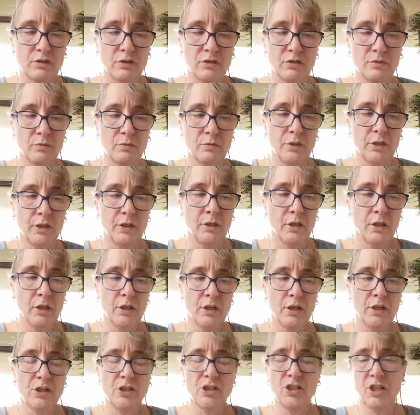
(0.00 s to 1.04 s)
Because we
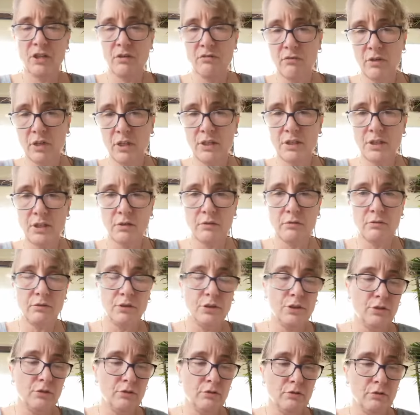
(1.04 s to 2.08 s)
generally
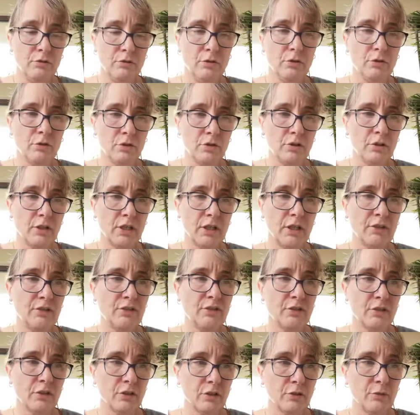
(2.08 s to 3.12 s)
don't look at
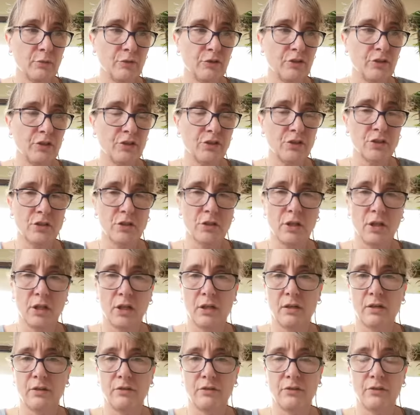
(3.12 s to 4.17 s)
circumcision
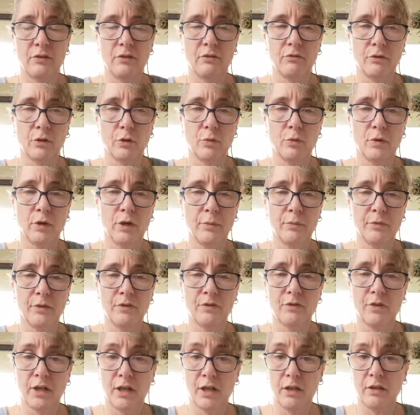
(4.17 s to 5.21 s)
as a
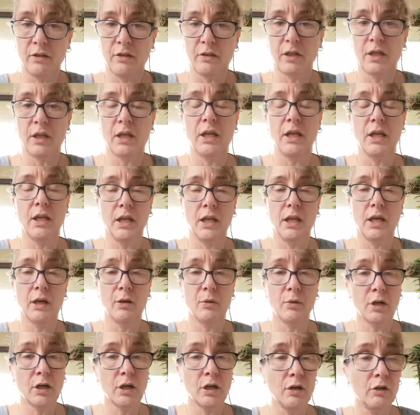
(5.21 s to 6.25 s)
requirement for anything in
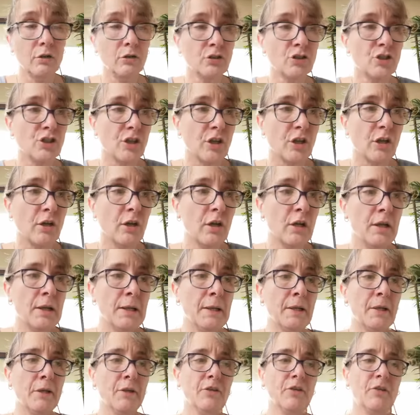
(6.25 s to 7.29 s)
our culture.
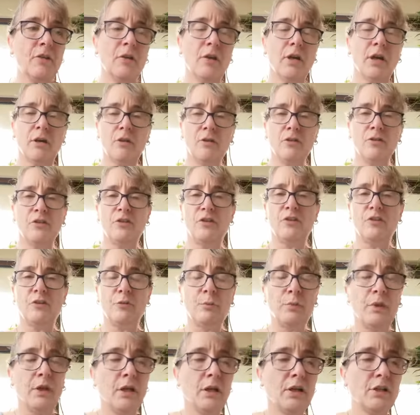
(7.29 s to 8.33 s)
So how does this
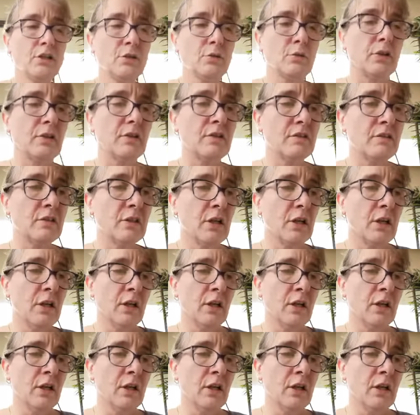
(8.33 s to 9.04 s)
apply to us?